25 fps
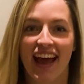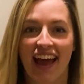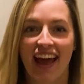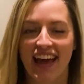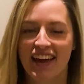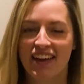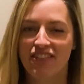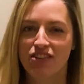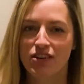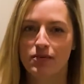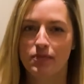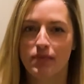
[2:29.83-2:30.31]

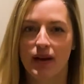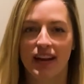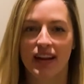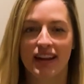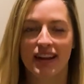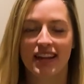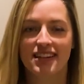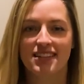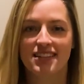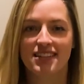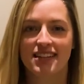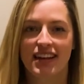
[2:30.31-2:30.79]
Hey
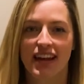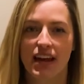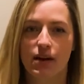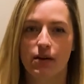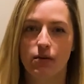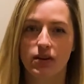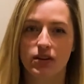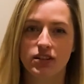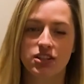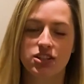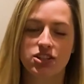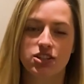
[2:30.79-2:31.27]
everybody, today I
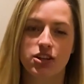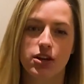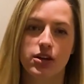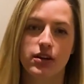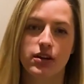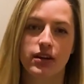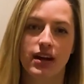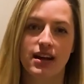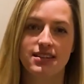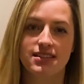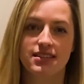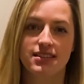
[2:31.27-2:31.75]
wanted to show
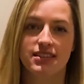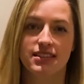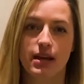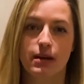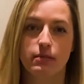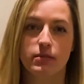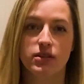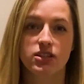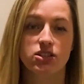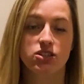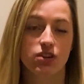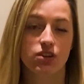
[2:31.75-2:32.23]
you guys a
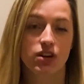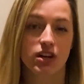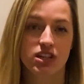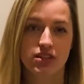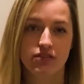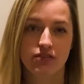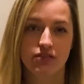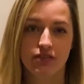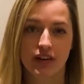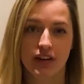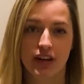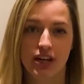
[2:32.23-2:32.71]

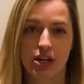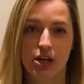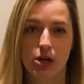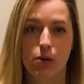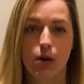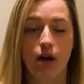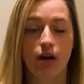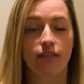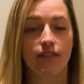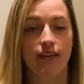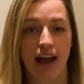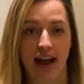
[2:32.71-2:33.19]
demonstration video of